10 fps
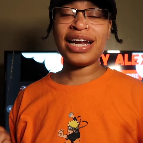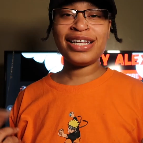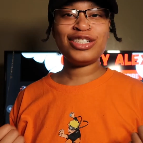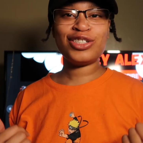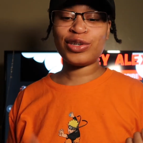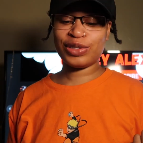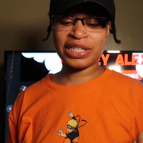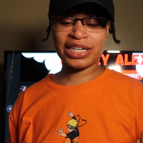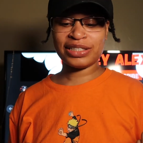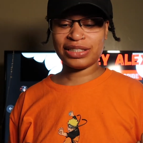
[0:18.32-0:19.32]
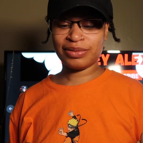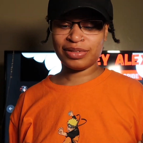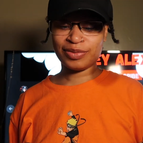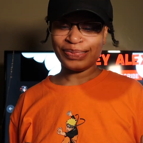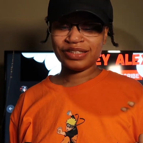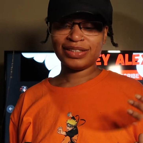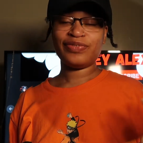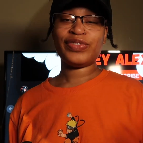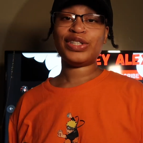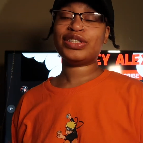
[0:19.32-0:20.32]
I need to show you guys something. The
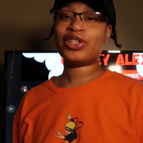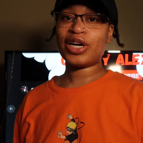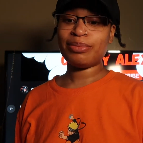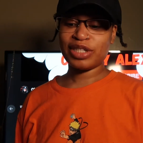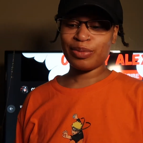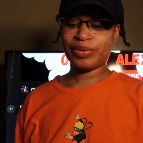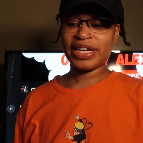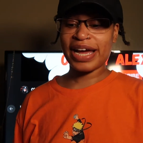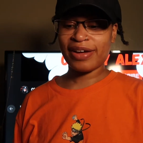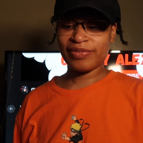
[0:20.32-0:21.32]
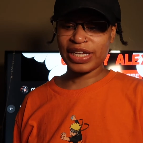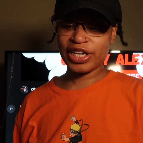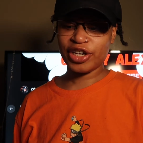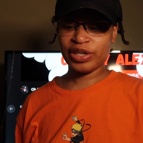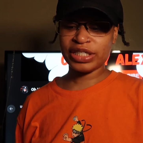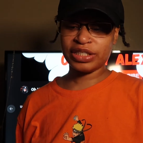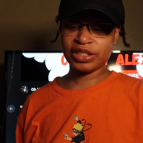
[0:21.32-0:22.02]
first crop top we have here is